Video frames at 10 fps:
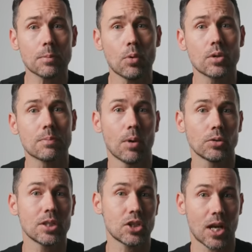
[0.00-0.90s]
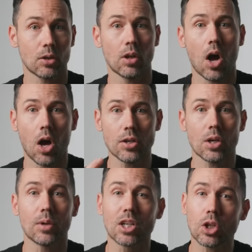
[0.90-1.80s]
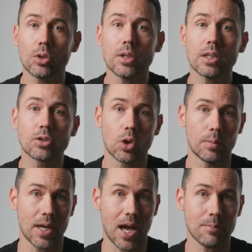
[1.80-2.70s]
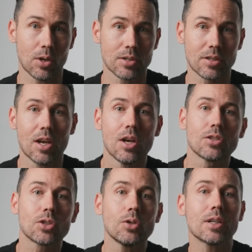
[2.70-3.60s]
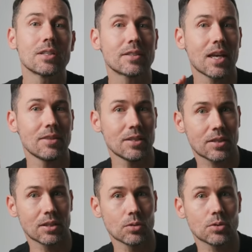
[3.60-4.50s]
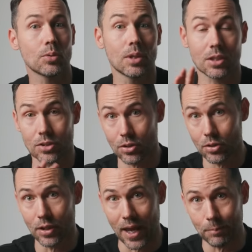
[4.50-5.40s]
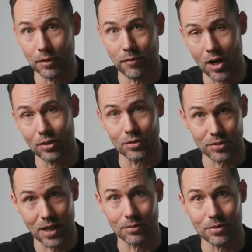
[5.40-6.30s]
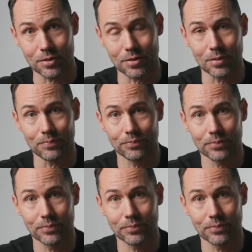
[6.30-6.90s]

supports multi-channel audio, including Dolby Atmos, so you can send these signals to an external amplifier or sound system.